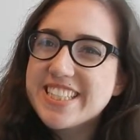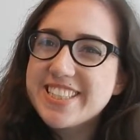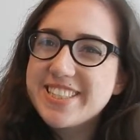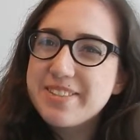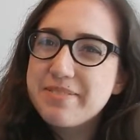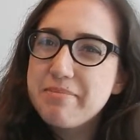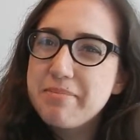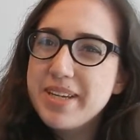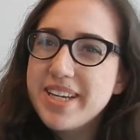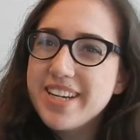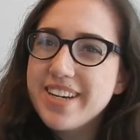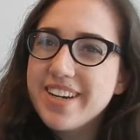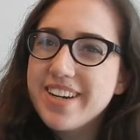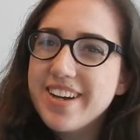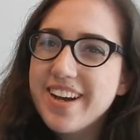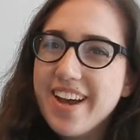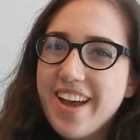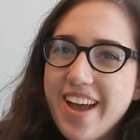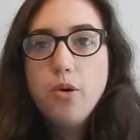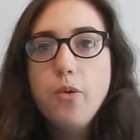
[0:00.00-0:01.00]
it's
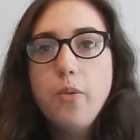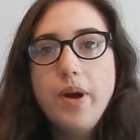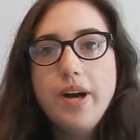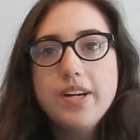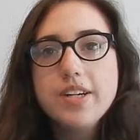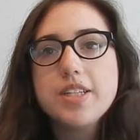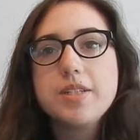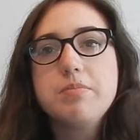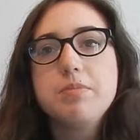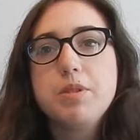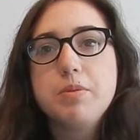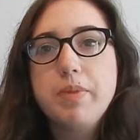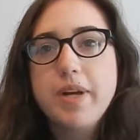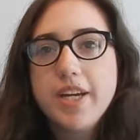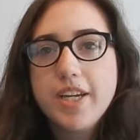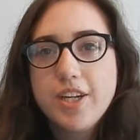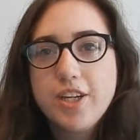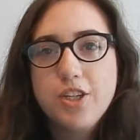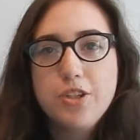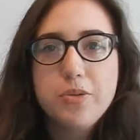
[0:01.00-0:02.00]
Mia. Welcome to my
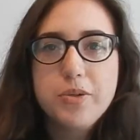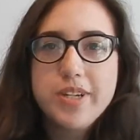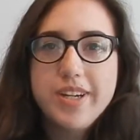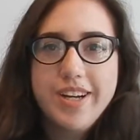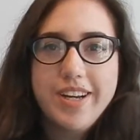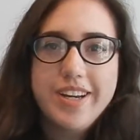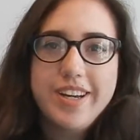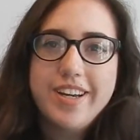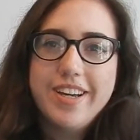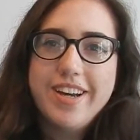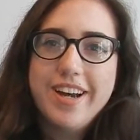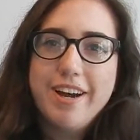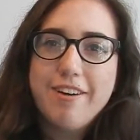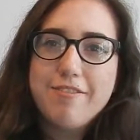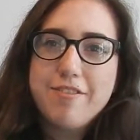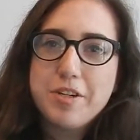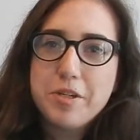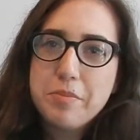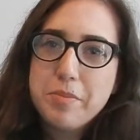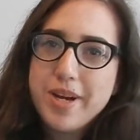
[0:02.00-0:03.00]
Q&A
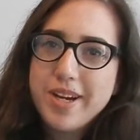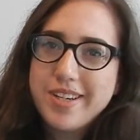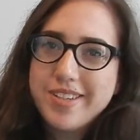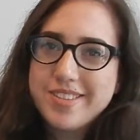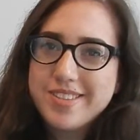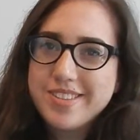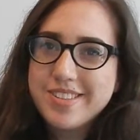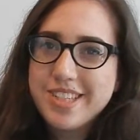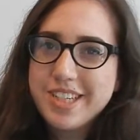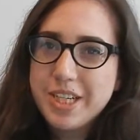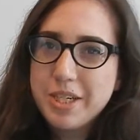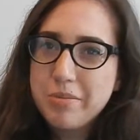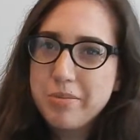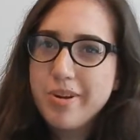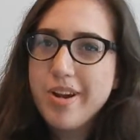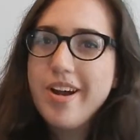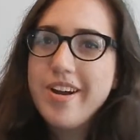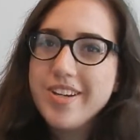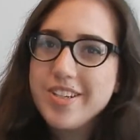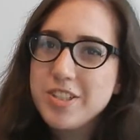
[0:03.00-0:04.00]
after my study
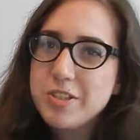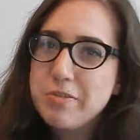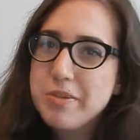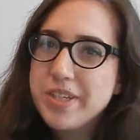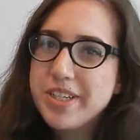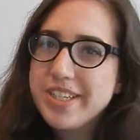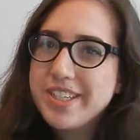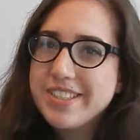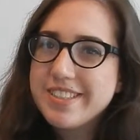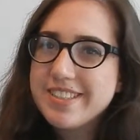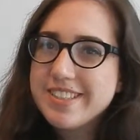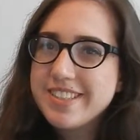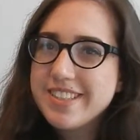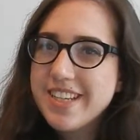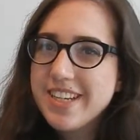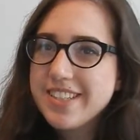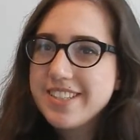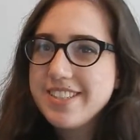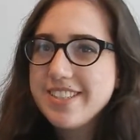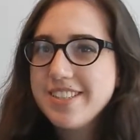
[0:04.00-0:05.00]
abroad experience in
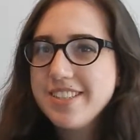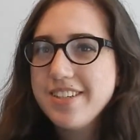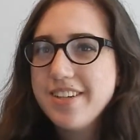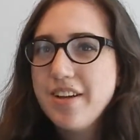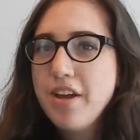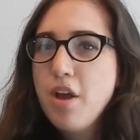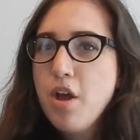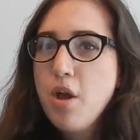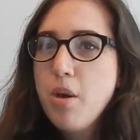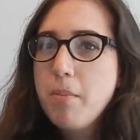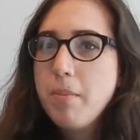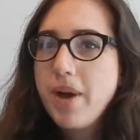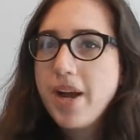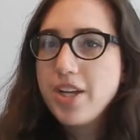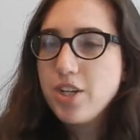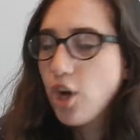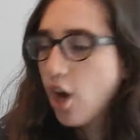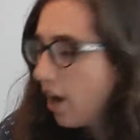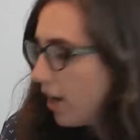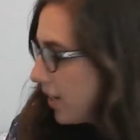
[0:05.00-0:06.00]
London. My
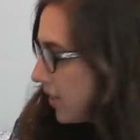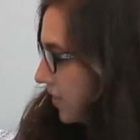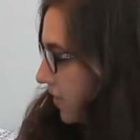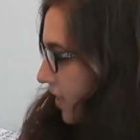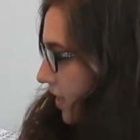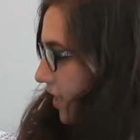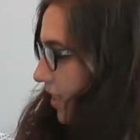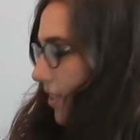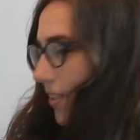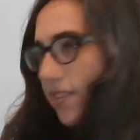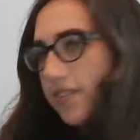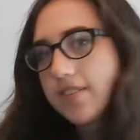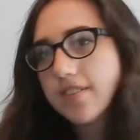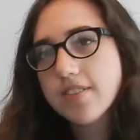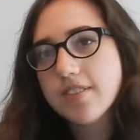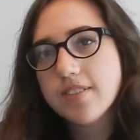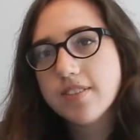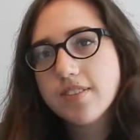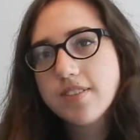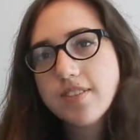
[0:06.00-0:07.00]
dog is here,
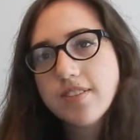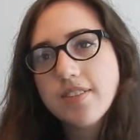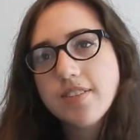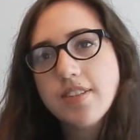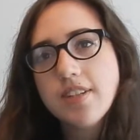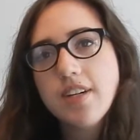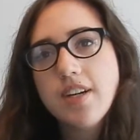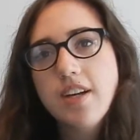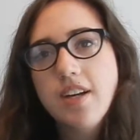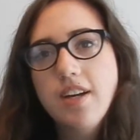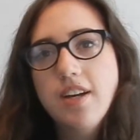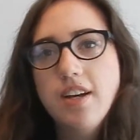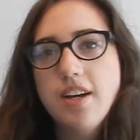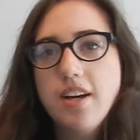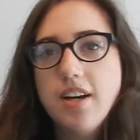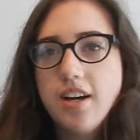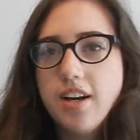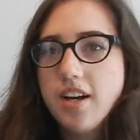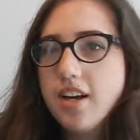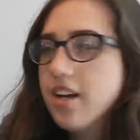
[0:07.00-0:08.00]

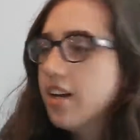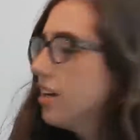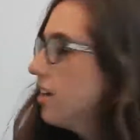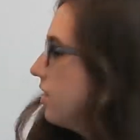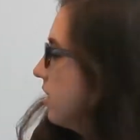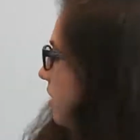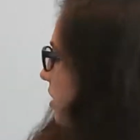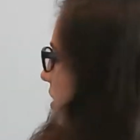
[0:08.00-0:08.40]
and